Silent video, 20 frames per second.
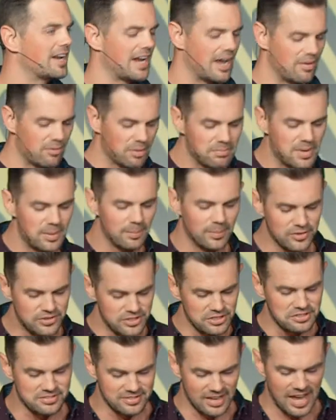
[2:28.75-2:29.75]
And I remember
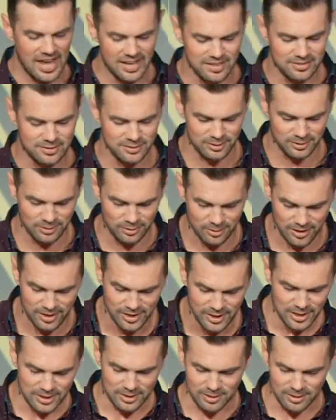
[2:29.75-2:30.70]
just saying to the Lord,